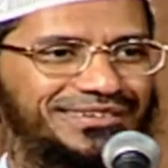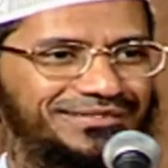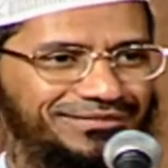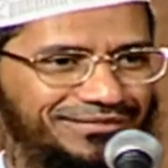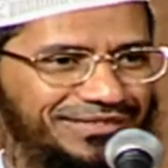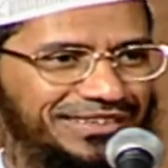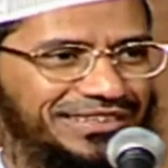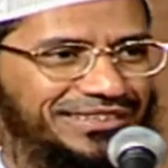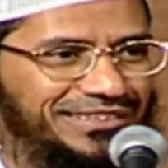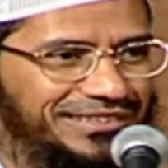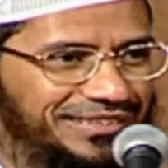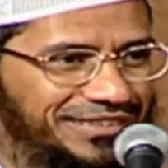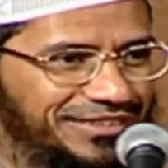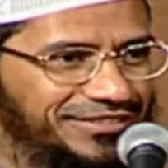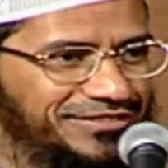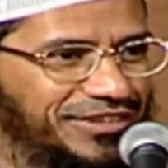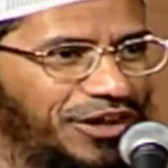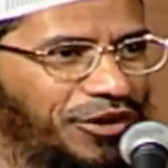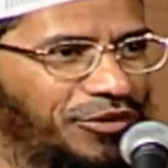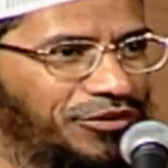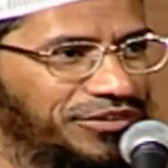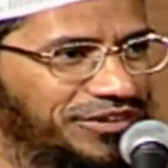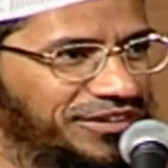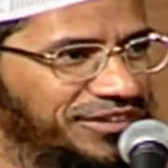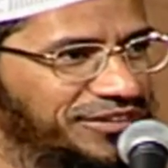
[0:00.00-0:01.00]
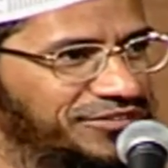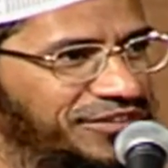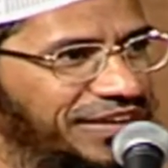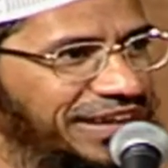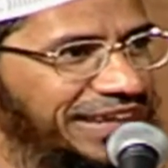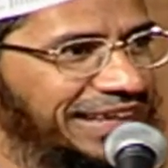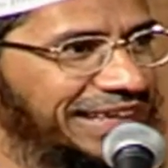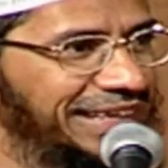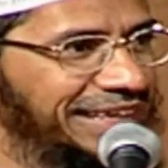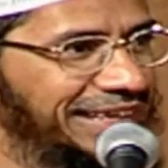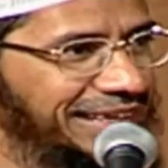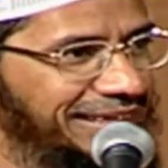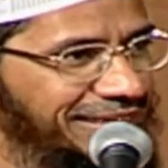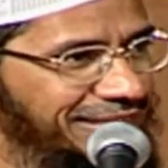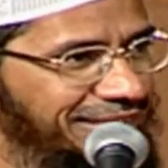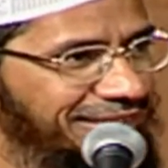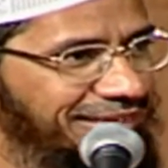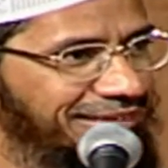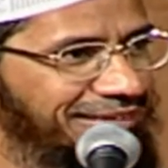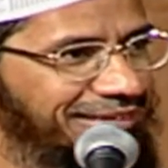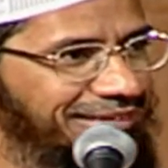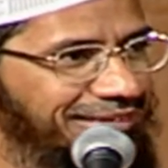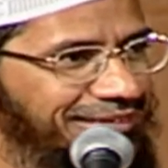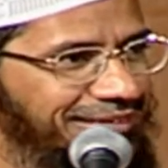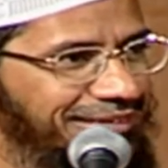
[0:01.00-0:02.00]
which sounds very
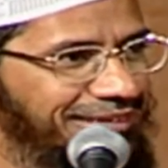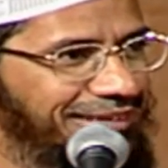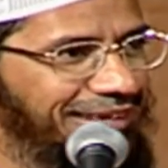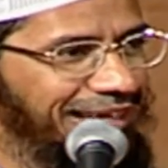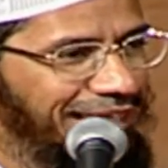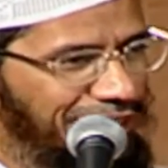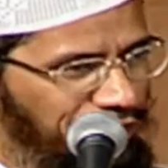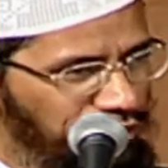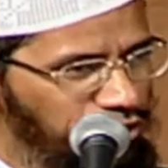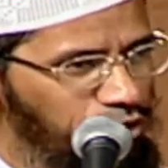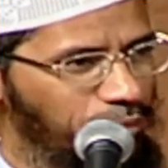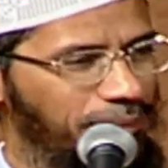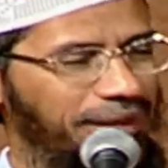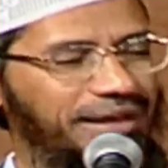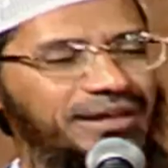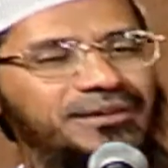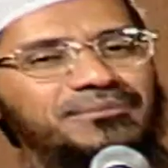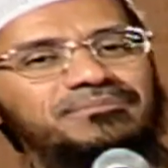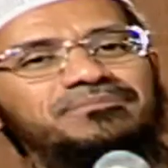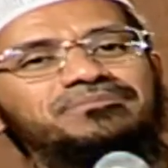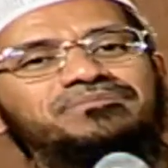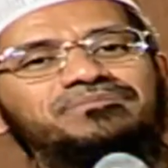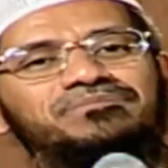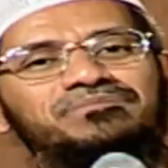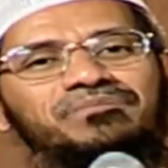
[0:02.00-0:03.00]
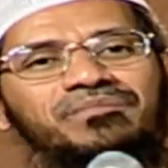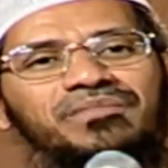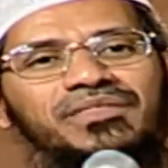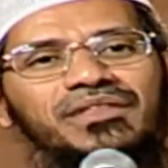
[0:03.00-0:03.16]
inhuman.